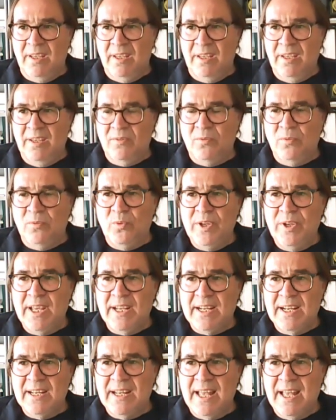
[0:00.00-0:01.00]
If we
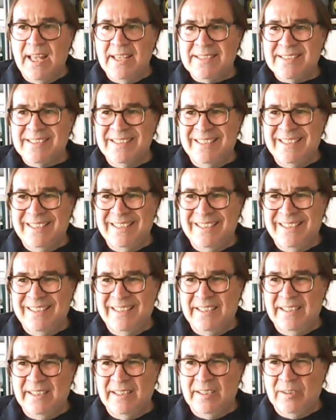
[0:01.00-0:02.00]
analyze
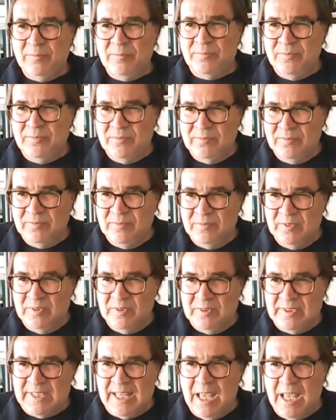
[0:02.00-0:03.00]
the
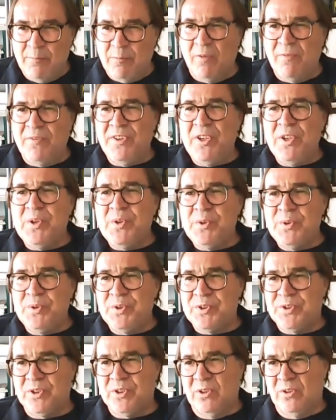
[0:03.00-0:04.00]
time of
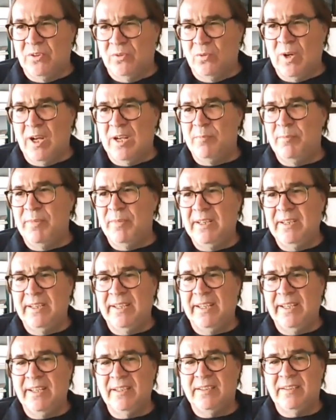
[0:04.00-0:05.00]
use of one
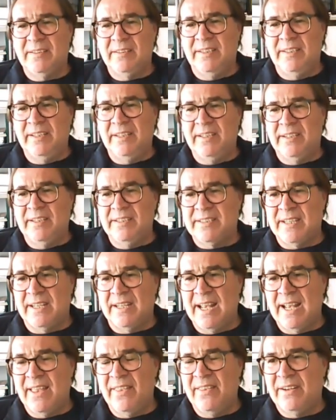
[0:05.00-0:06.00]
building, here is
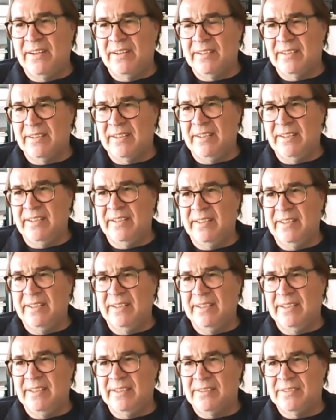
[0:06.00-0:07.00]

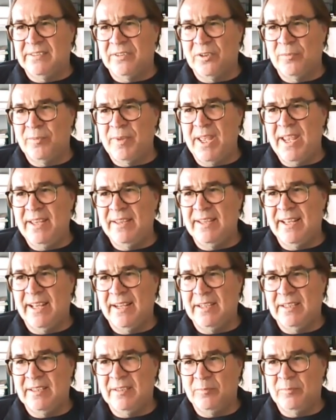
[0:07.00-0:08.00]
another survey
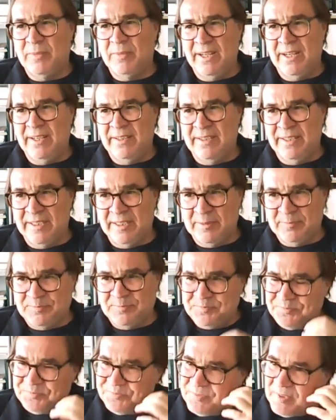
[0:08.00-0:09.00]
done by at
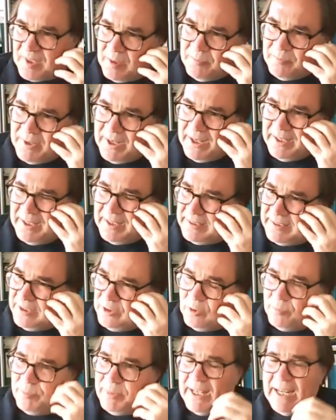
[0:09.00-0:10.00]
the
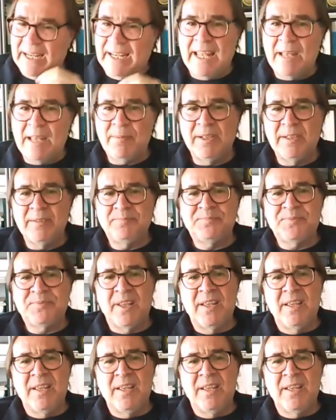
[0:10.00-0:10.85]
European level,